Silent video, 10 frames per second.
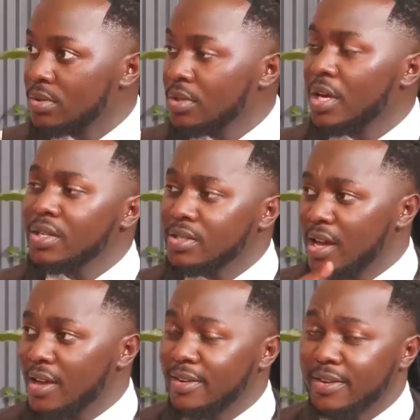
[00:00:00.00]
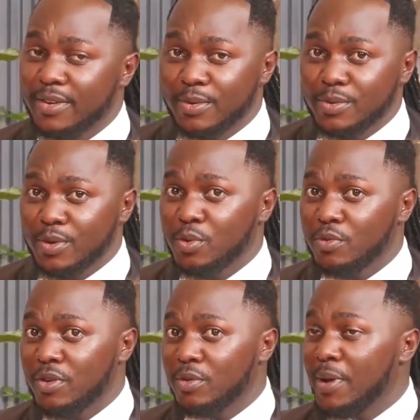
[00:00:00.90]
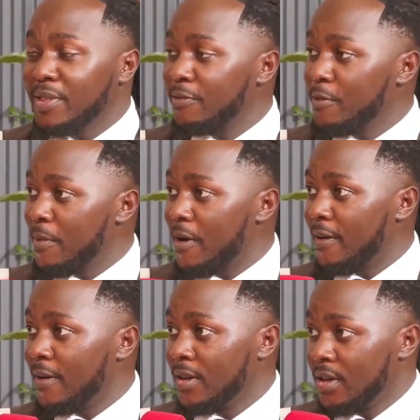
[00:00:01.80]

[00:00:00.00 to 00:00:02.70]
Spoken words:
Yes, he was a good friend of mine, the former